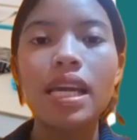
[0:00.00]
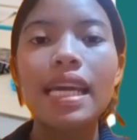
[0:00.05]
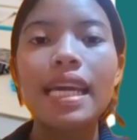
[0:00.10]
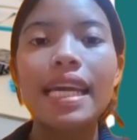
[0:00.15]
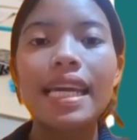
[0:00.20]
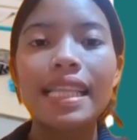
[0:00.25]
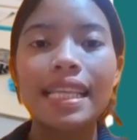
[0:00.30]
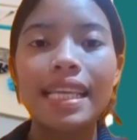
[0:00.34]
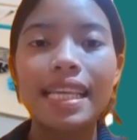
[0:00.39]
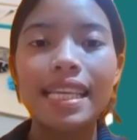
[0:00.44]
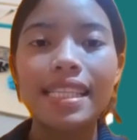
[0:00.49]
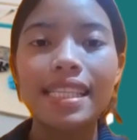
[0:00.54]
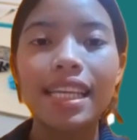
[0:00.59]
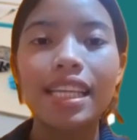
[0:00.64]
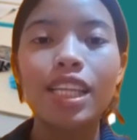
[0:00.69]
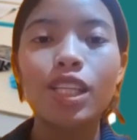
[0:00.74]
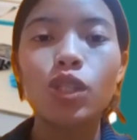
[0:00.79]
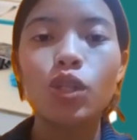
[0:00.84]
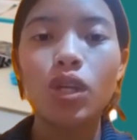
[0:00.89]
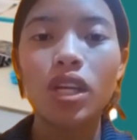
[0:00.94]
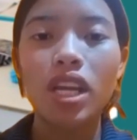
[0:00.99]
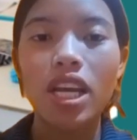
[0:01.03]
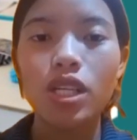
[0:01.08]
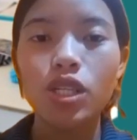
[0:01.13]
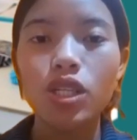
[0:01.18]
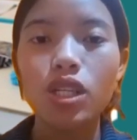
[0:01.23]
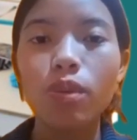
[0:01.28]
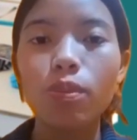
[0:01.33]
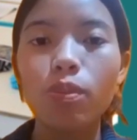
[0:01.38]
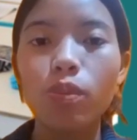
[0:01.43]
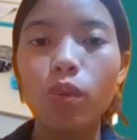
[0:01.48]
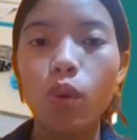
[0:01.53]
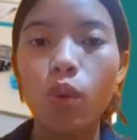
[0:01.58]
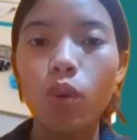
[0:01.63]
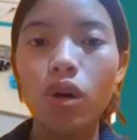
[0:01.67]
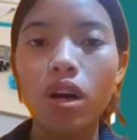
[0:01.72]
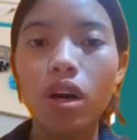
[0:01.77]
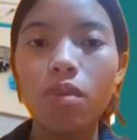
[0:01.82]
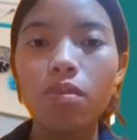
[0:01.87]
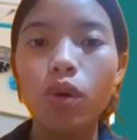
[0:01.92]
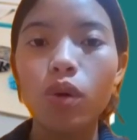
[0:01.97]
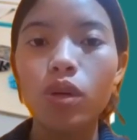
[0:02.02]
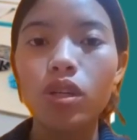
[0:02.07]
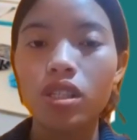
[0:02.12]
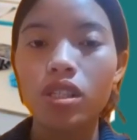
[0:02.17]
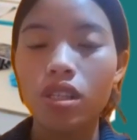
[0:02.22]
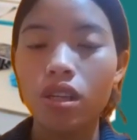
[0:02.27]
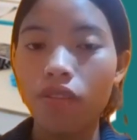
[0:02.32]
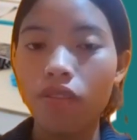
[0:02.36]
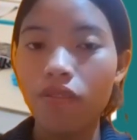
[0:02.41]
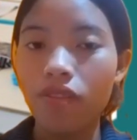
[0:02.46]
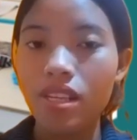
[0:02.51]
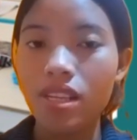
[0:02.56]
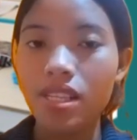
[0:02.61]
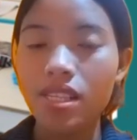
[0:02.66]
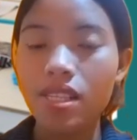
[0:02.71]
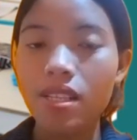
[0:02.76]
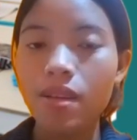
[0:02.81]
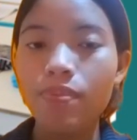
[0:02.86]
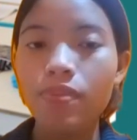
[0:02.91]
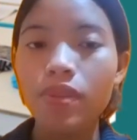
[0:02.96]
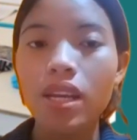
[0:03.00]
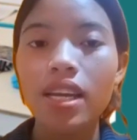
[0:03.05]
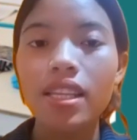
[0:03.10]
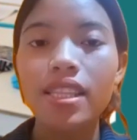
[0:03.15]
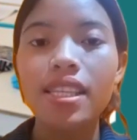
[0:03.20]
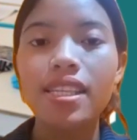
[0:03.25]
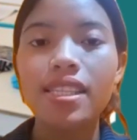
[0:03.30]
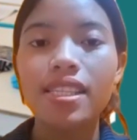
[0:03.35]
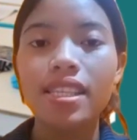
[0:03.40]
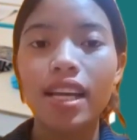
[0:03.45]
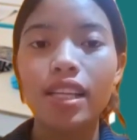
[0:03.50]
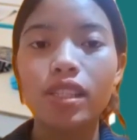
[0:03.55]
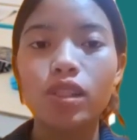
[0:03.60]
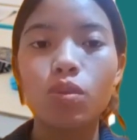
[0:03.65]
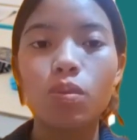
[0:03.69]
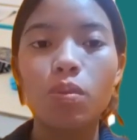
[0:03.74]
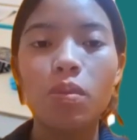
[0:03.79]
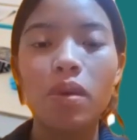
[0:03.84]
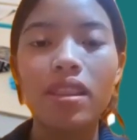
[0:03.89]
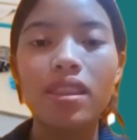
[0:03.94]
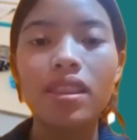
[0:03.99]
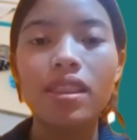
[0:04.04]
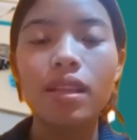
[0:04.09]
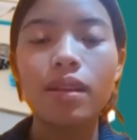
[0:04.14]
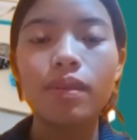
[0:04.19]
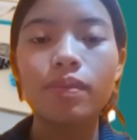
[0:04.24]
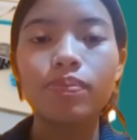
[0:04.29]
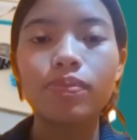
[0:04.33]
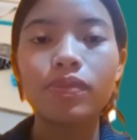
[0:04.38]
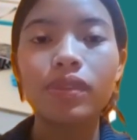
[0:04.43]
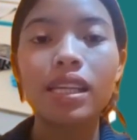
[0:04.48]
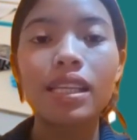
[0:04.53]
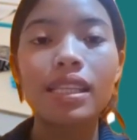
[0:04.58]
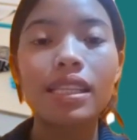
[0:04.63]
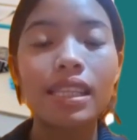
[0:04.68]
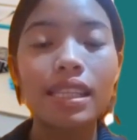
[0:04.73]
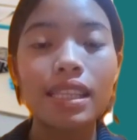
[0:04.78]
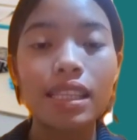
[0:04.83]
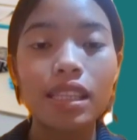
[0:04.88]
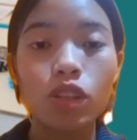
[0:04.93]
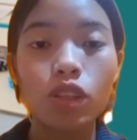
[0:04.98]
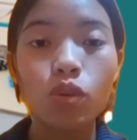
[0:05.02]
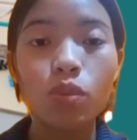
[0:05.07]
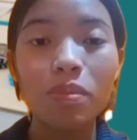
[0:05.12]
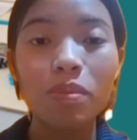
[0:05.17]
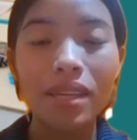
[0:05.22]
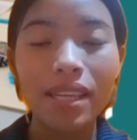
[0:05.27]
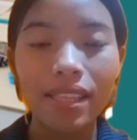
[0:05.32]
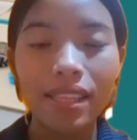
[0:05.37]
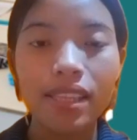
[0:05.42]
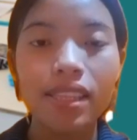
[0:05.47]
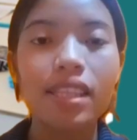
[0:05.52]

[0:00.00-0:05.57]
It is an educational program or service designed to meet